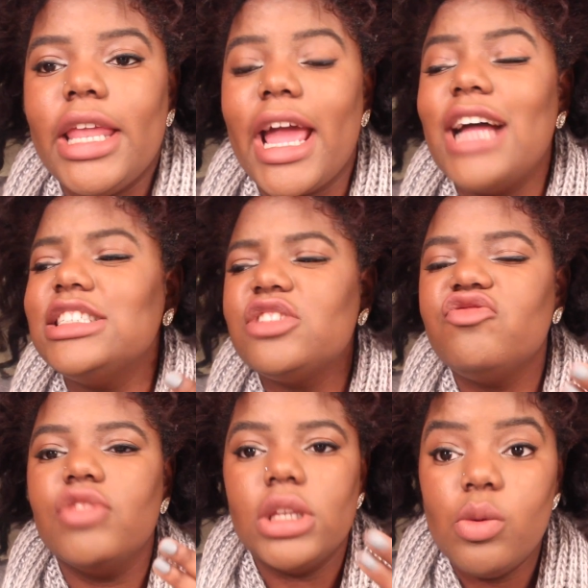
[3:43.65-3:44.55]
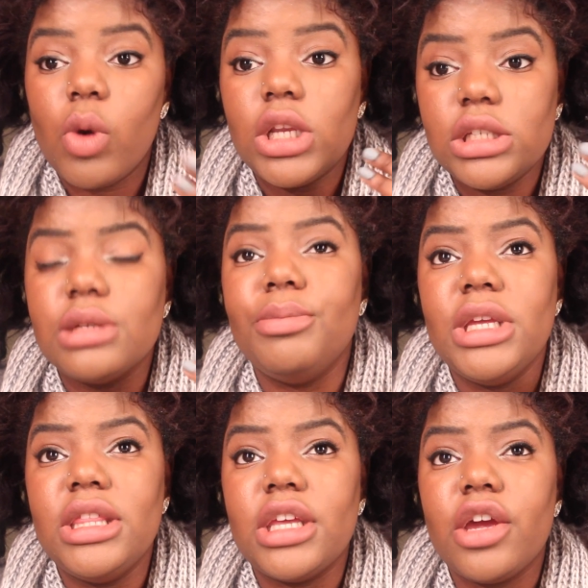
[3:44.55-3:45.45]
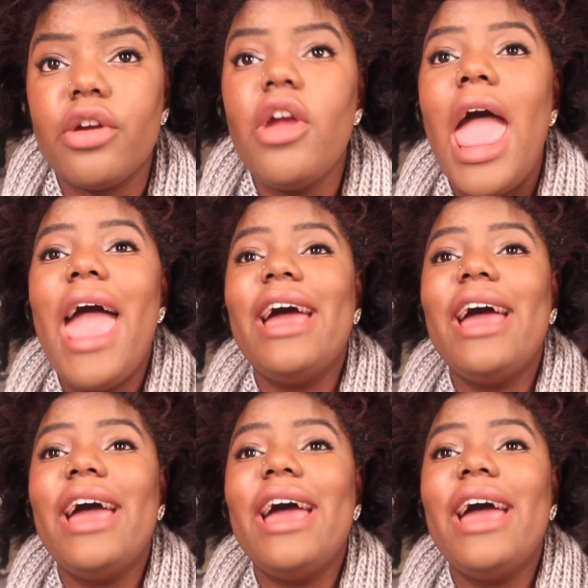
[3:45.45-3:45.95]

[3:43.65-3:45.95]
Like I just really wanted to be there